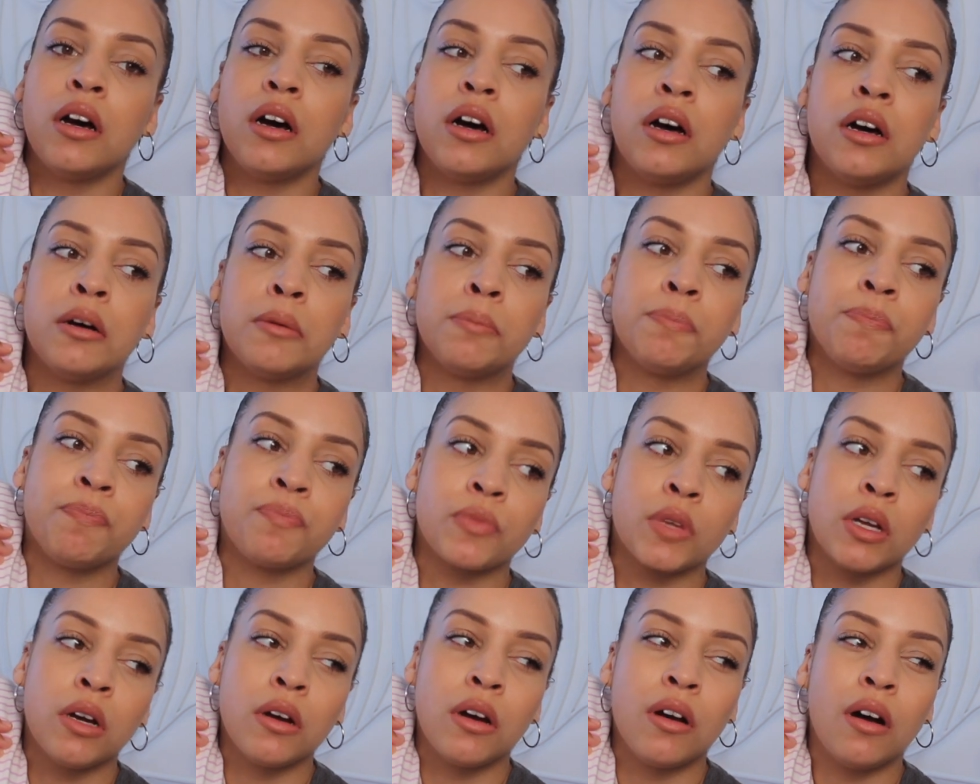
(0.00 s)

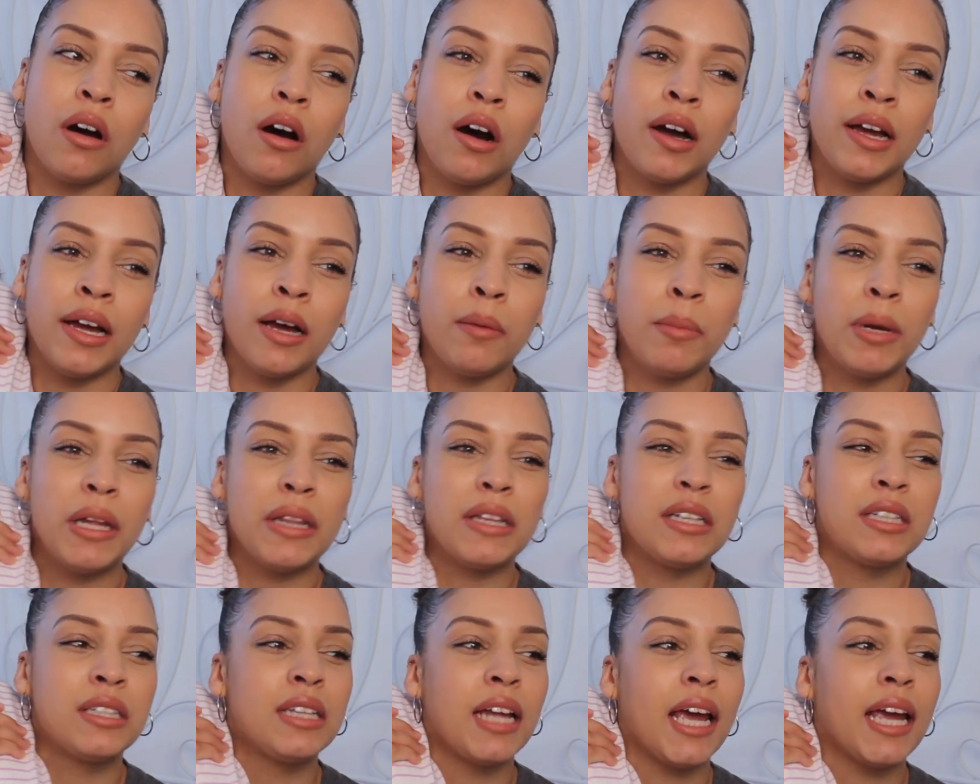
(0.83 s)
I am at
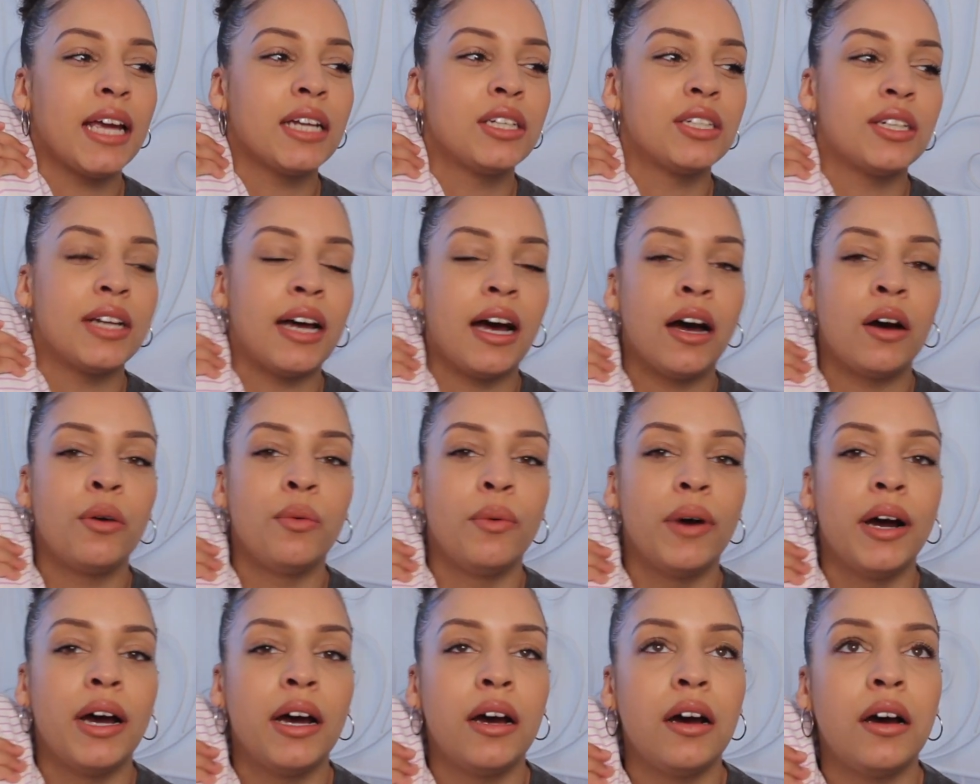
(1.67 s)
the stage now
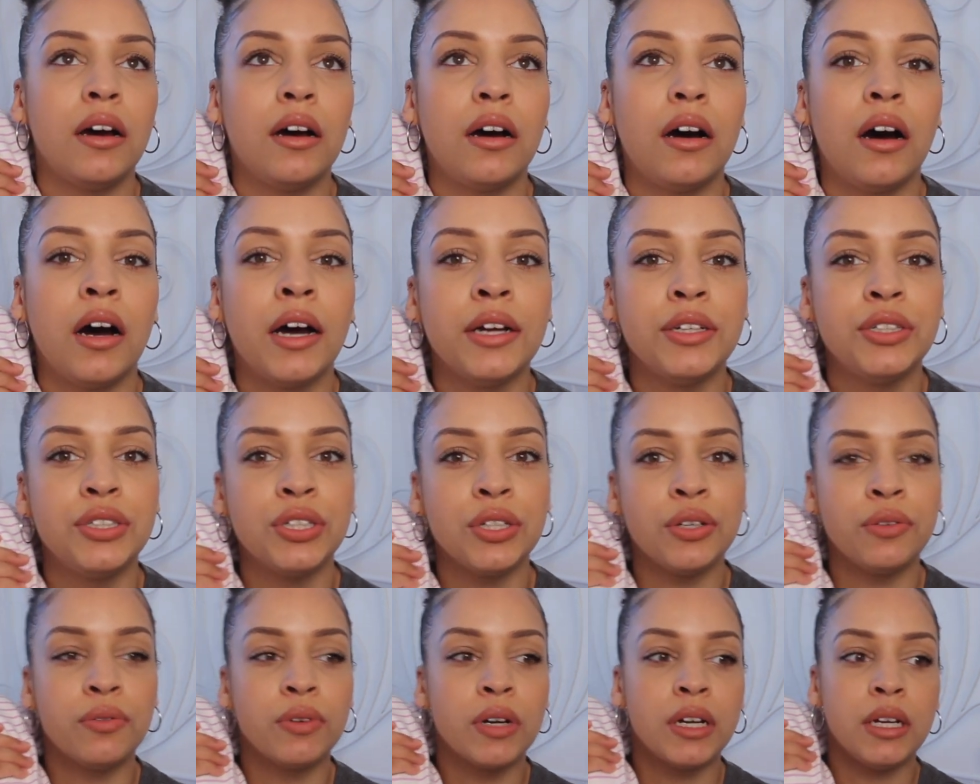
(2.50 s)
where I
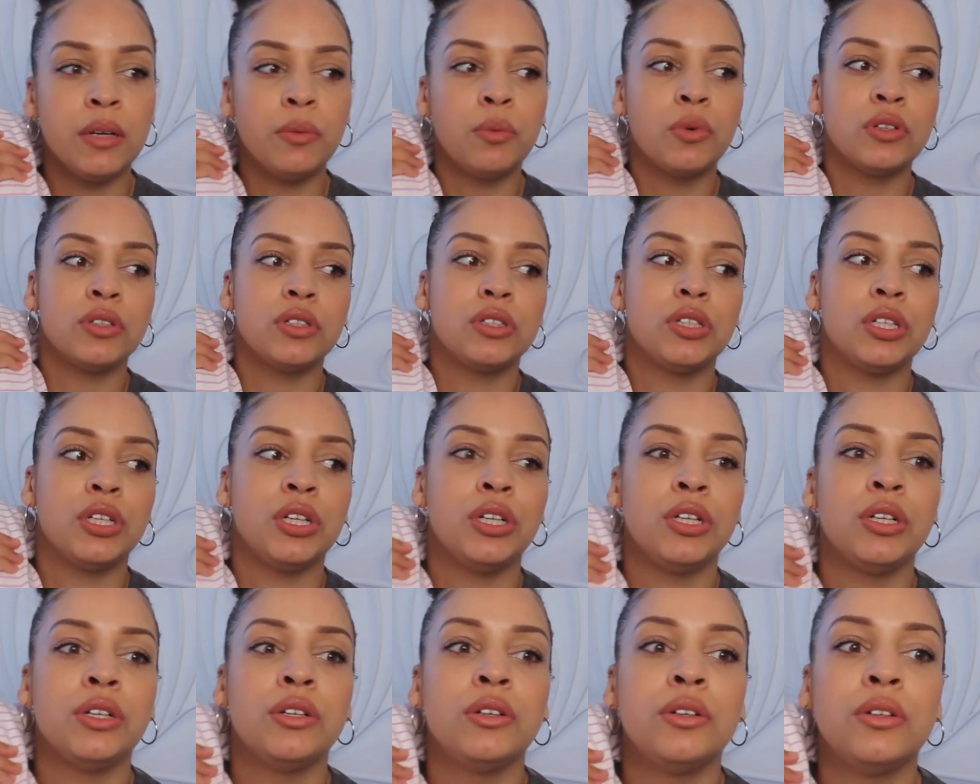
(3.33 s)
do really want
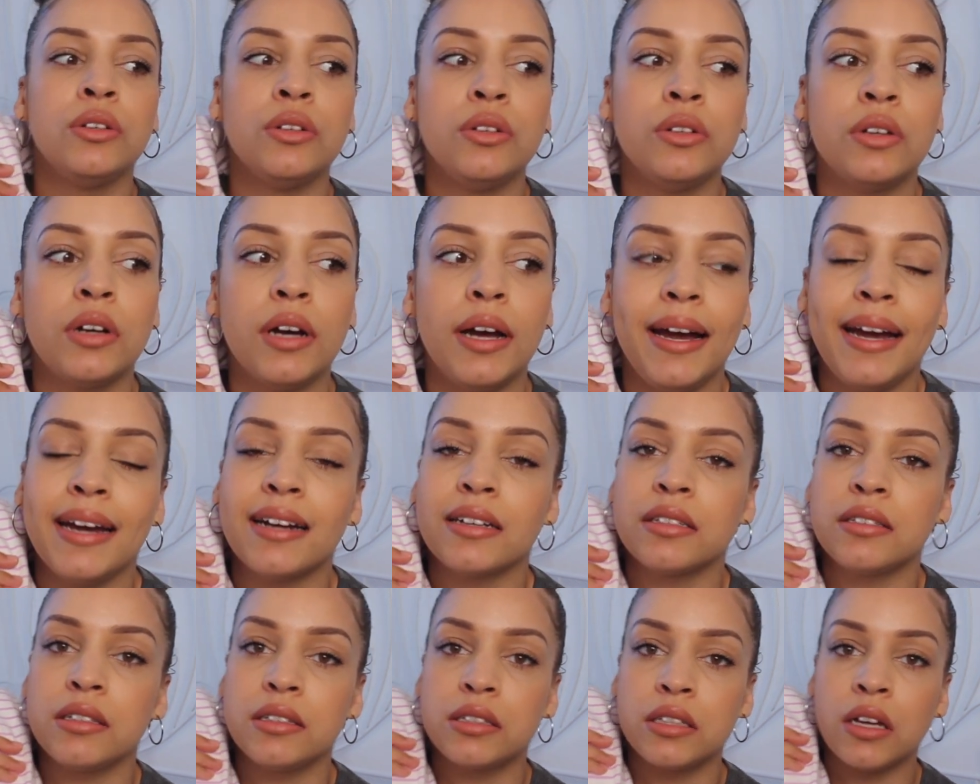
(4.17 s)
to
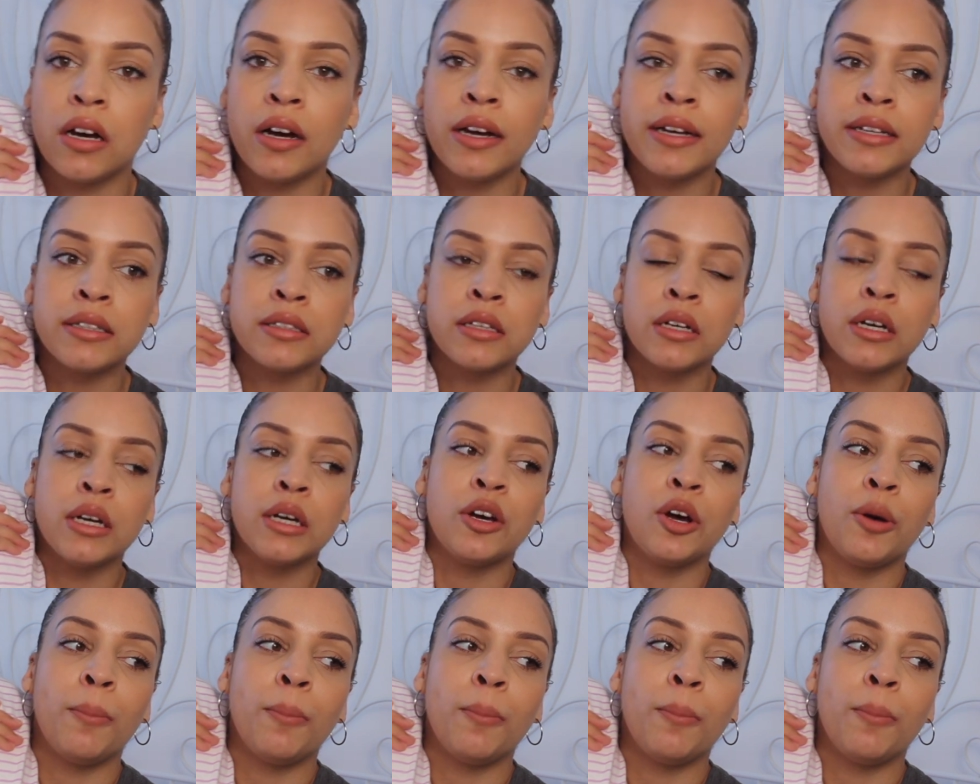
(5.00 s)
exercise,